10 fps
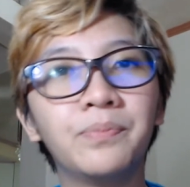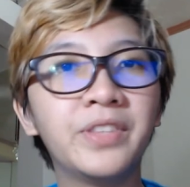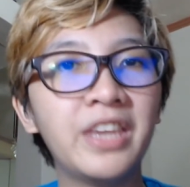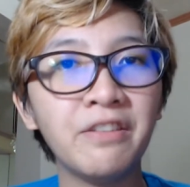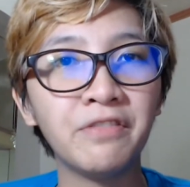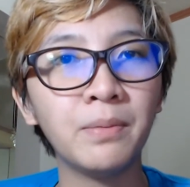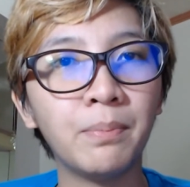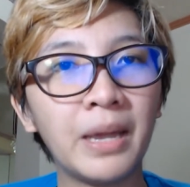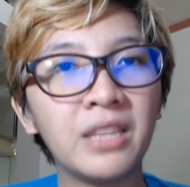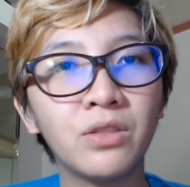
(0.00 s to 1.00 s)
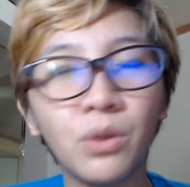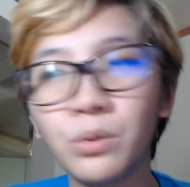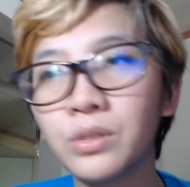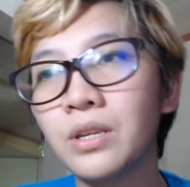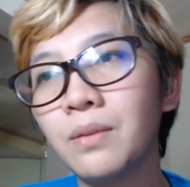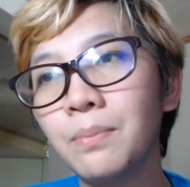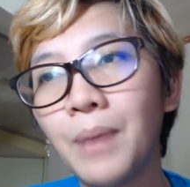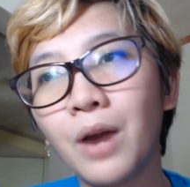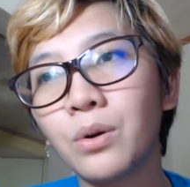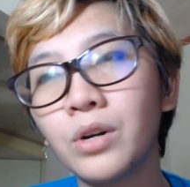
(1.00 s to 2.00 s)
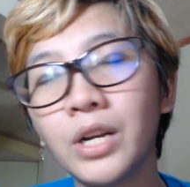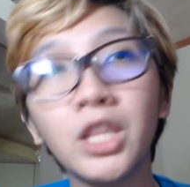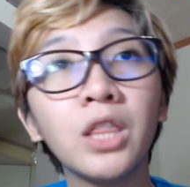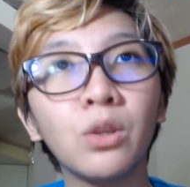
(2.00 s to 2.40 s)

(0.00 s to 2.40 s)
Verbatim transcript: given by those in power and